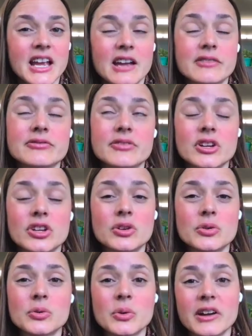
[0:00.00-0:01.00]
if
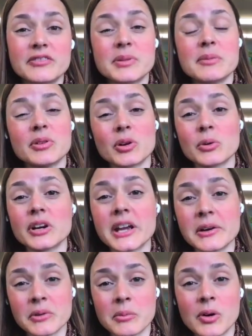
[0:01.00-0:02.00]
people are
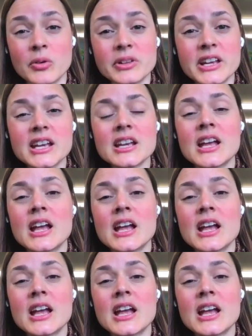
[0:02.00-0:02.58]
working remotely,